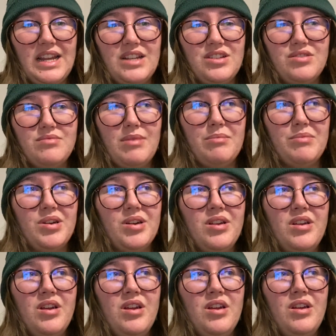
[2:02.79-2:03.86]
just remember
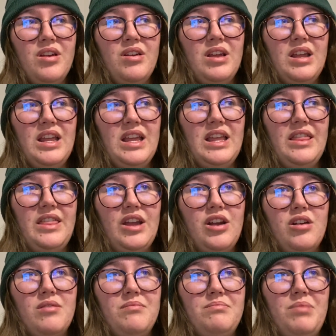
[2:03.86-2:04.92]

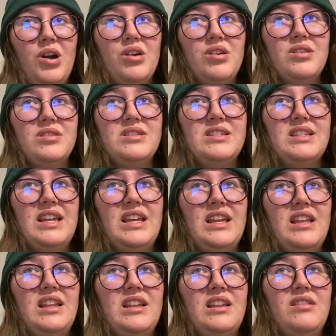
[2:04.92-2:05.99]
their parts
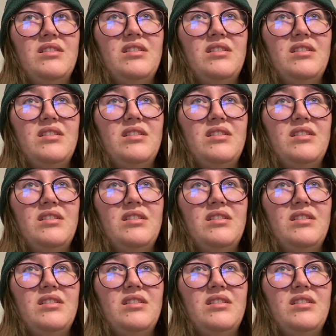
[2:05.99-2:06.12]
in